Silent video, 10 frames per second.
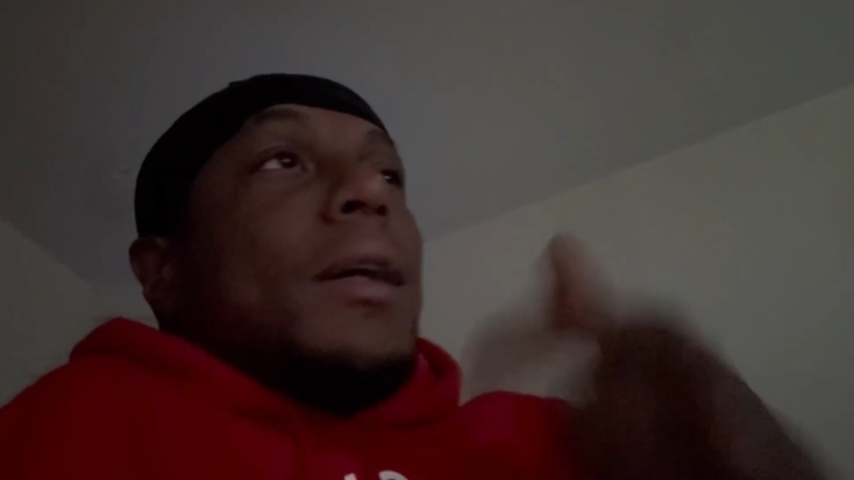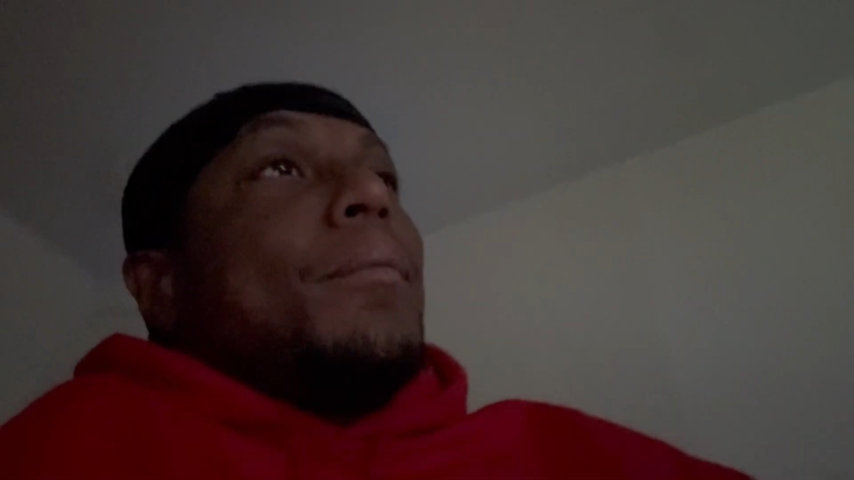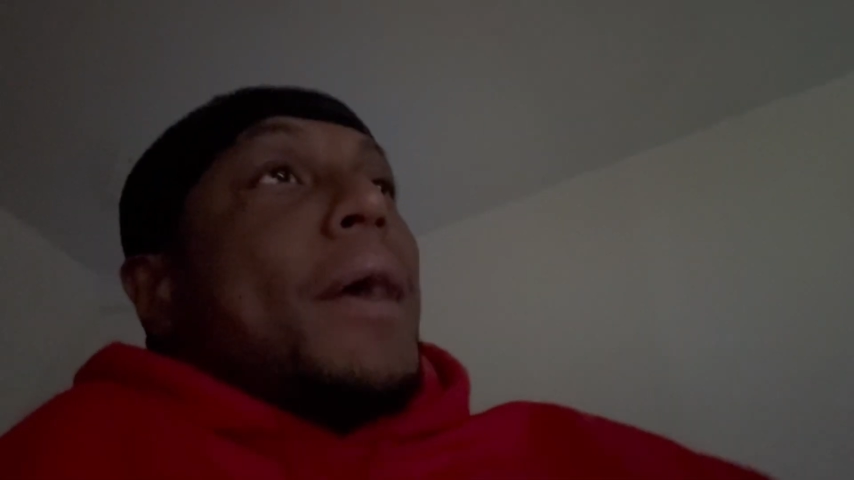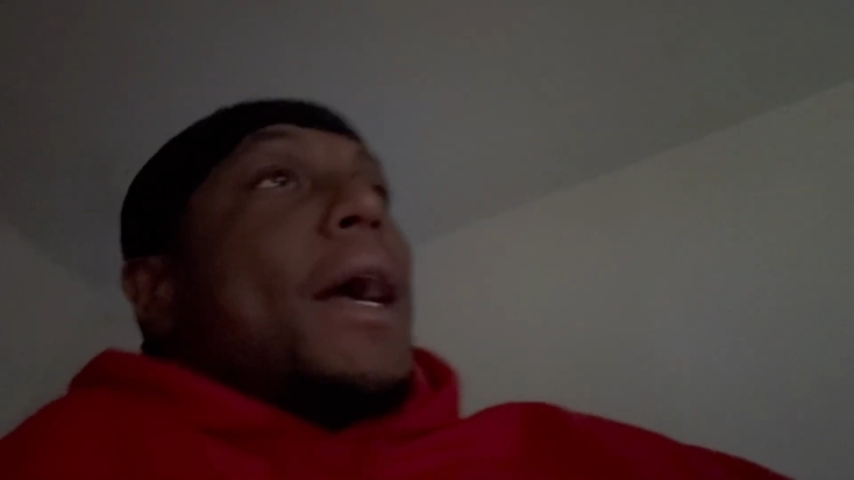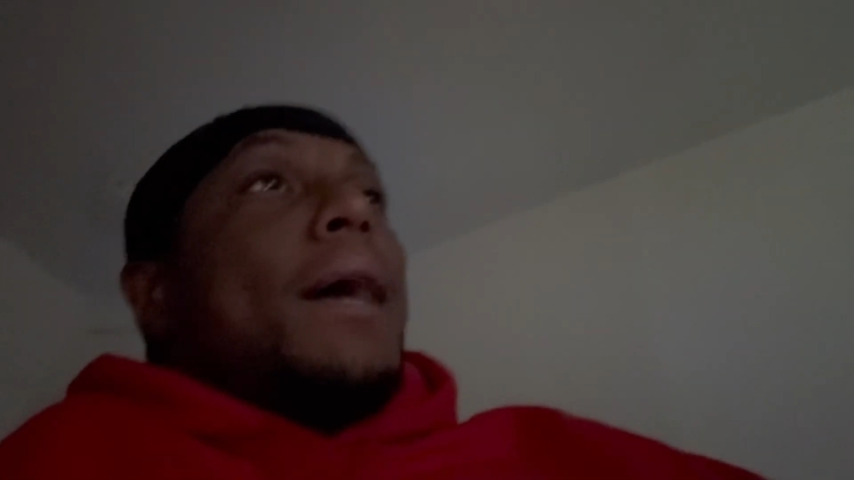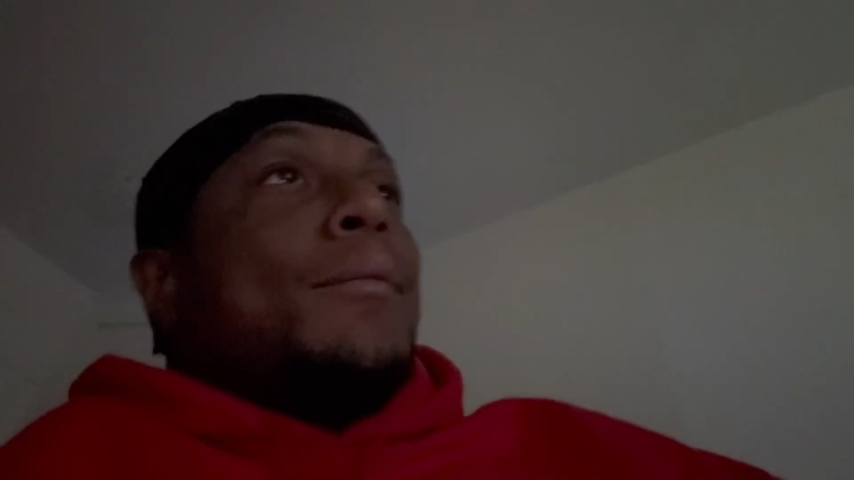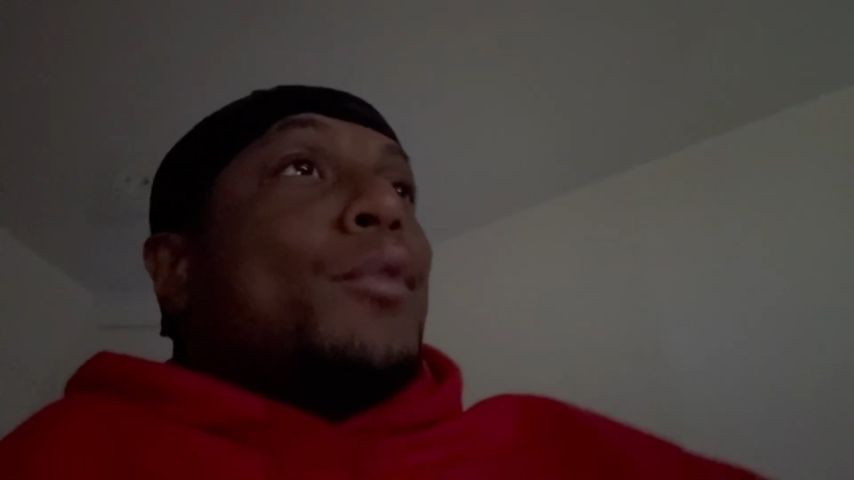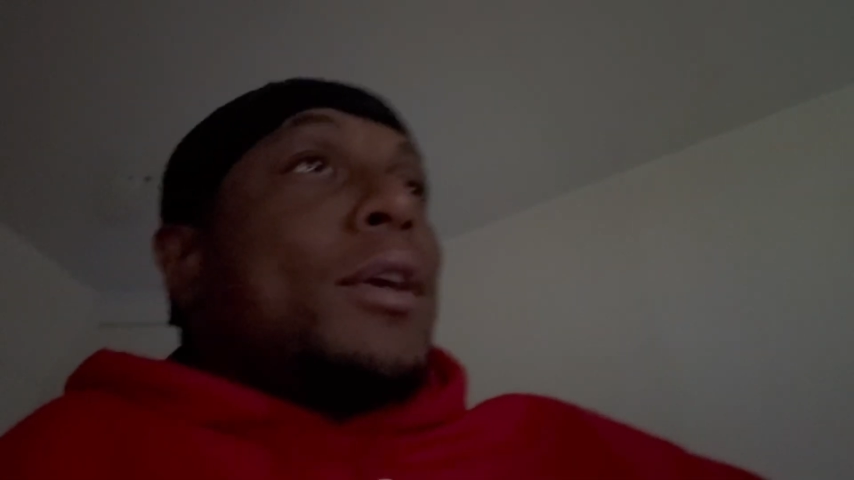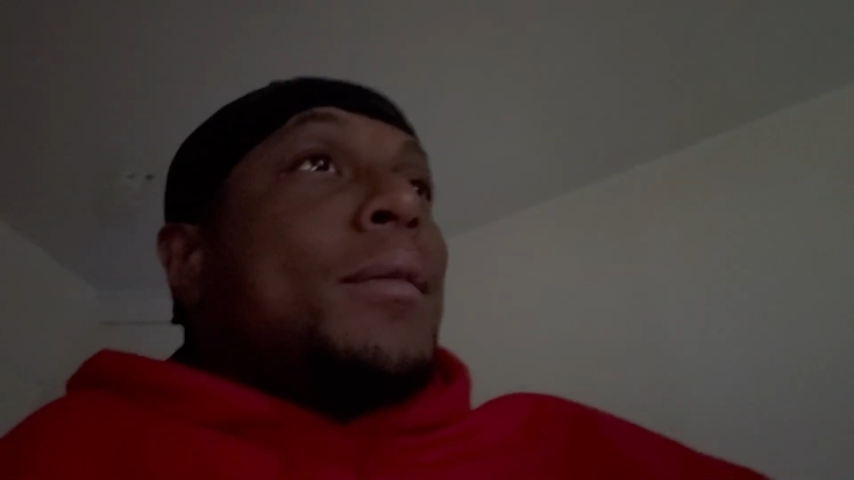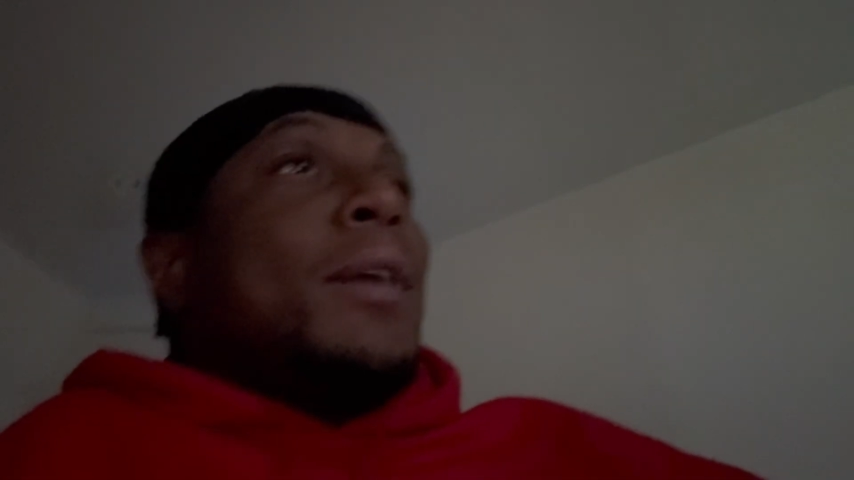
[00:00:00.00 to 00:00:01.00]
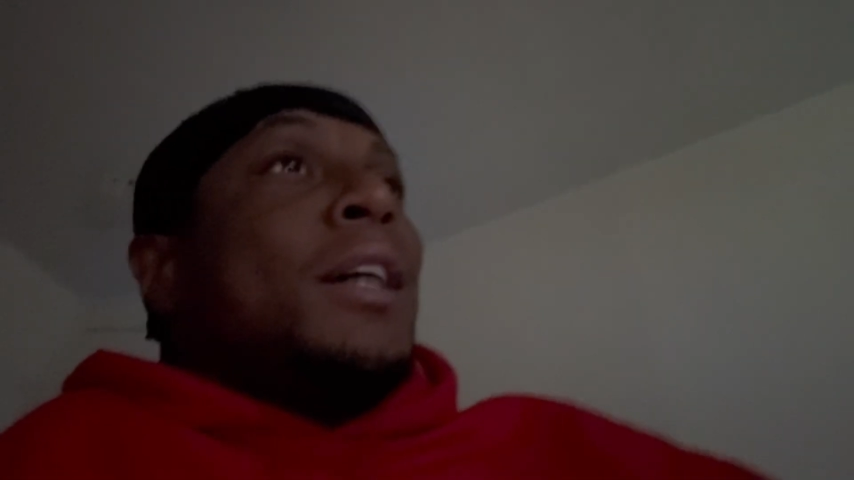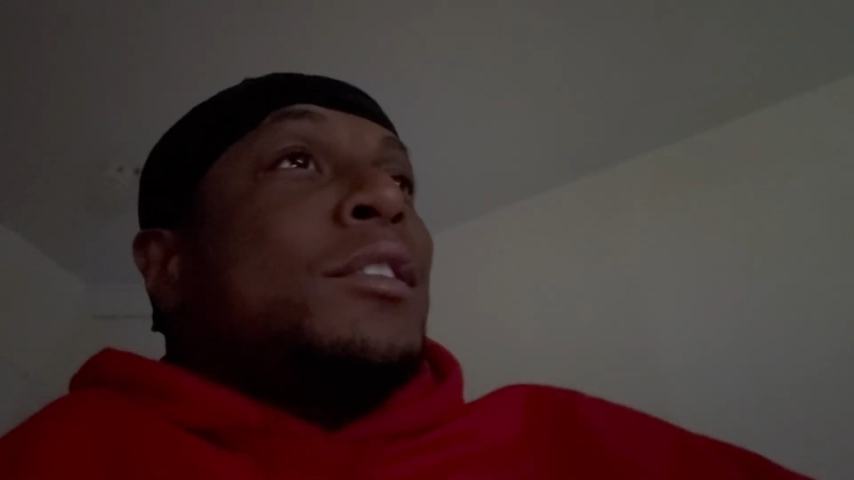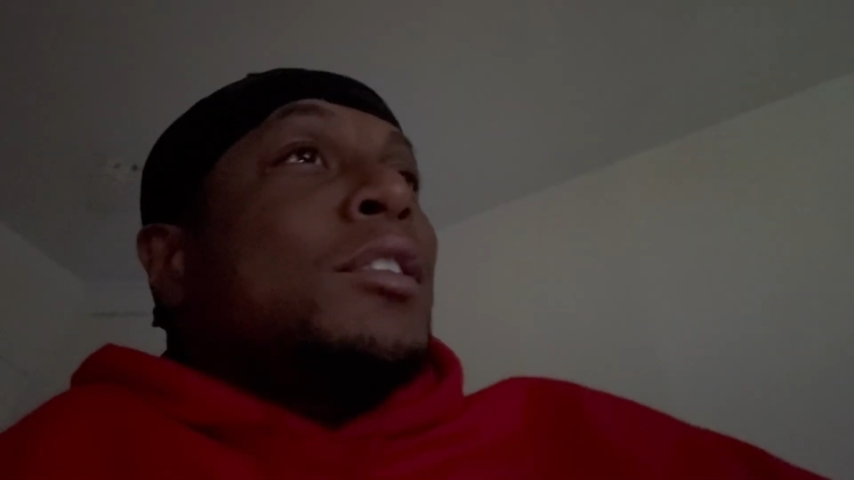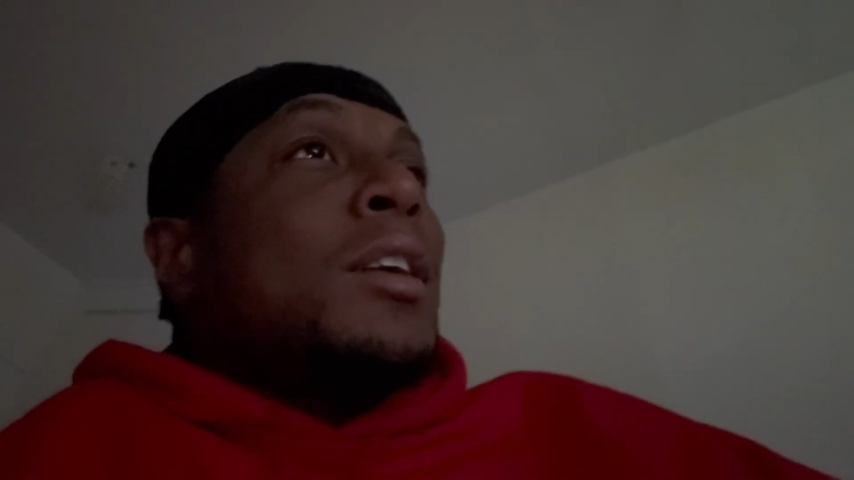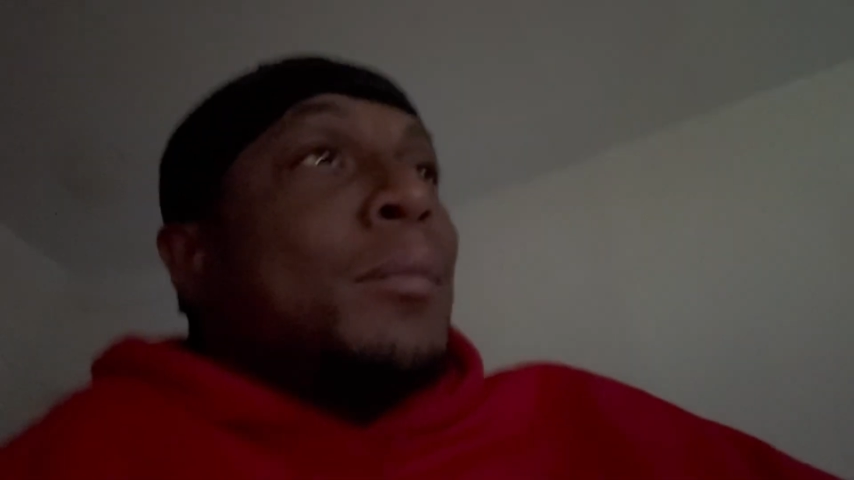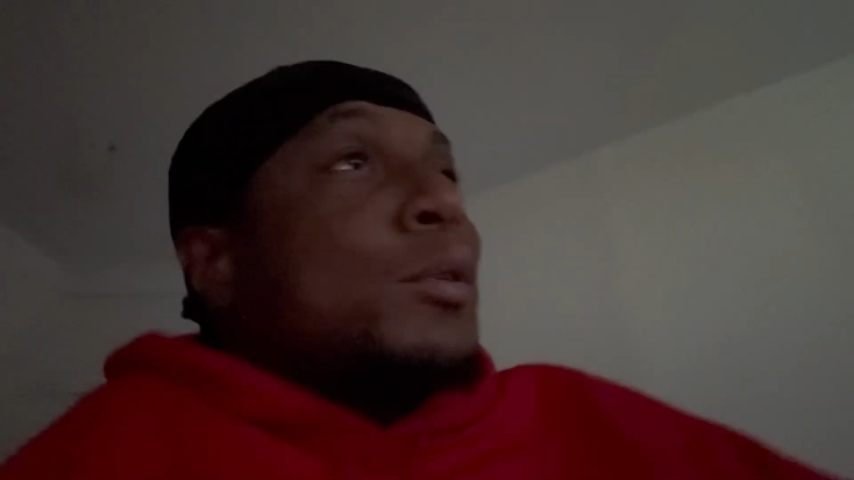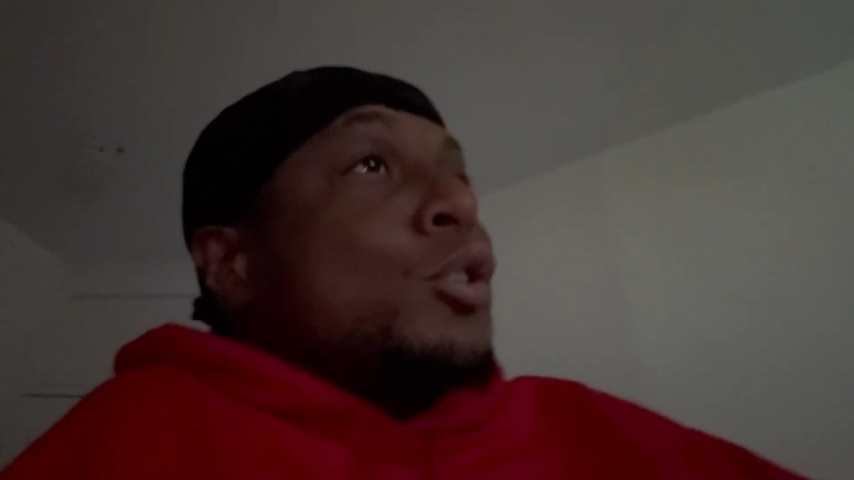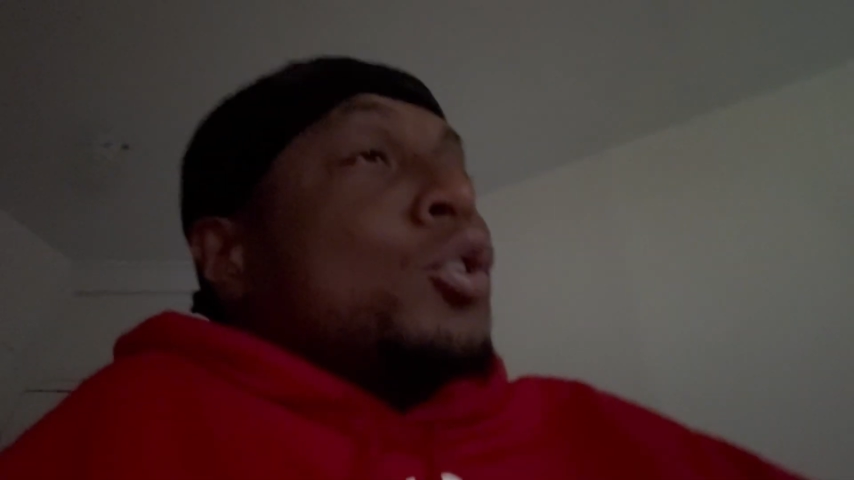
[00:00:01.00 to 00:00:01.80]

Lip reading: Bam, 3 months, you're able to